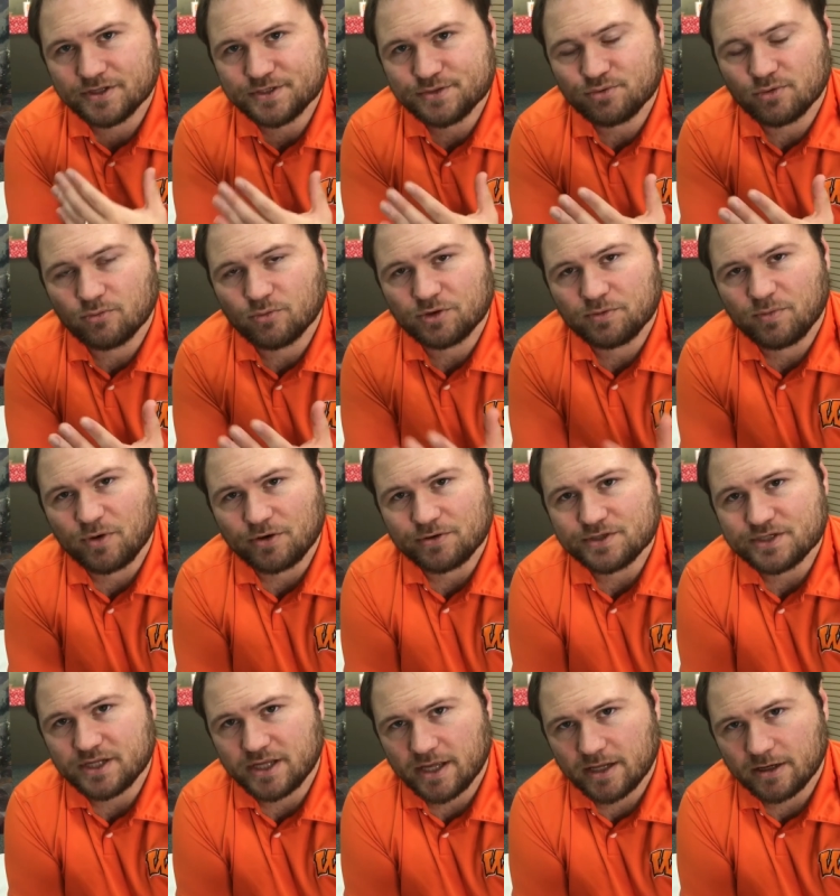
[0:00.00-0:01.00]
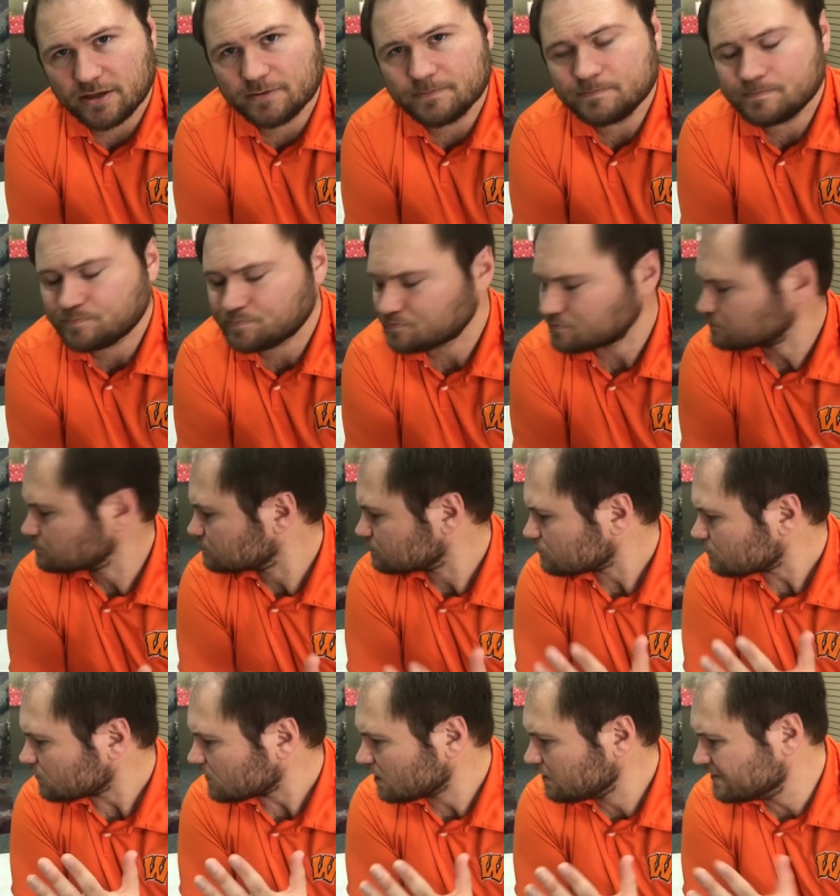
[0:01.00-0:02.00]
this one with burnt sienna.
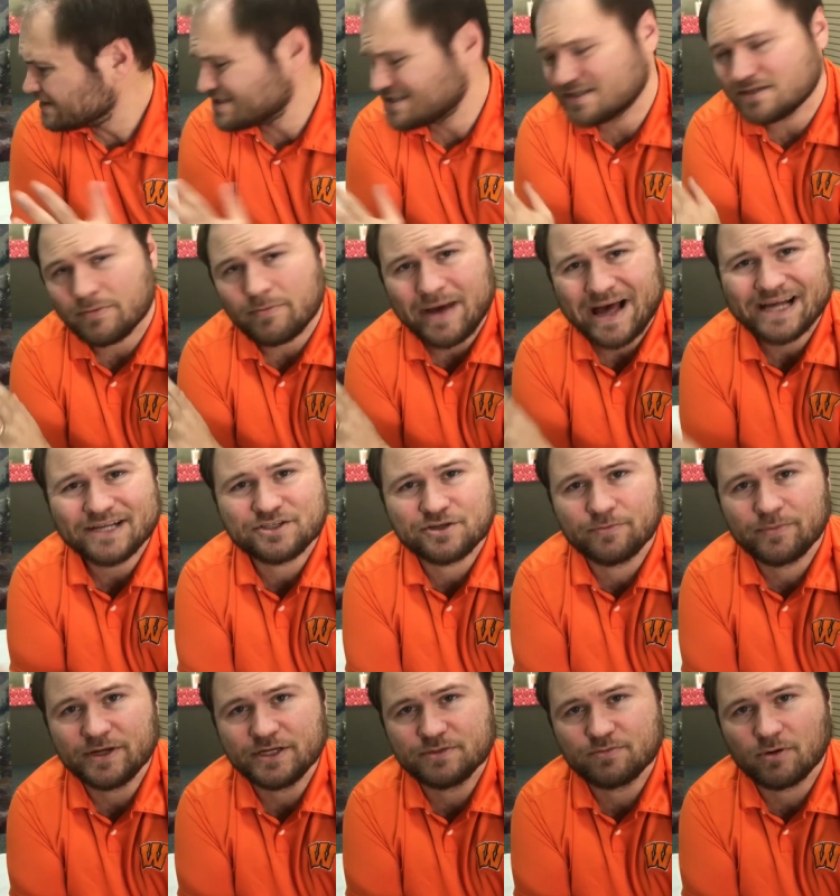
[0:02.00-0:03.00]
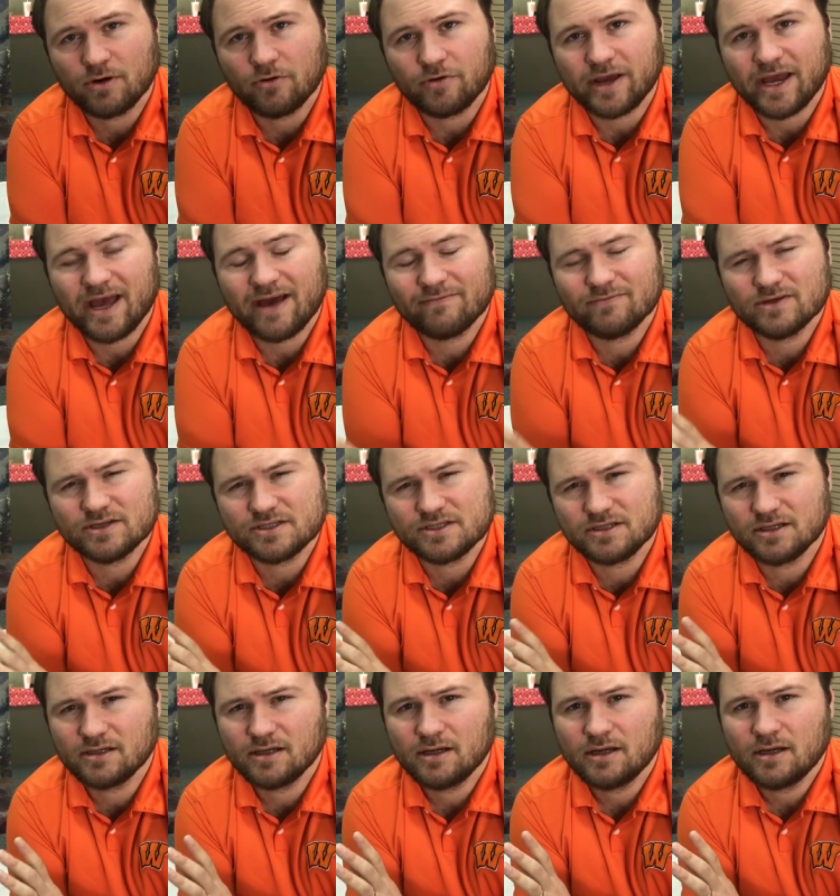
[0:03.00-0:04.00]
This is a Masterpiece Pro canvas.